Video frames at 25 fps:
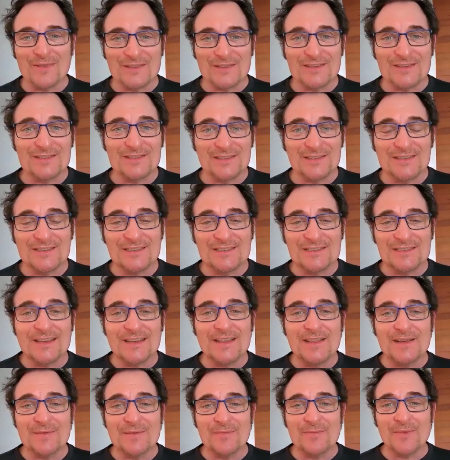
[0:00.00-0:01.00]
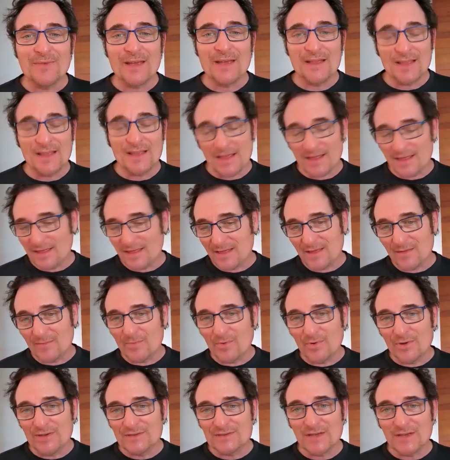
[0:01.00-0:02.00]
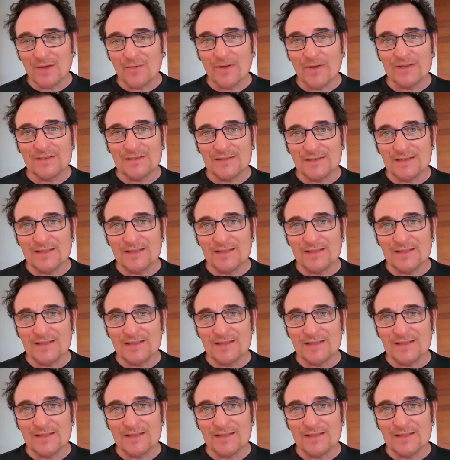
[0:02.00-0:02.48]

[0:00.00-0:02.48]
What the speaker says: just see them, and the boys all went,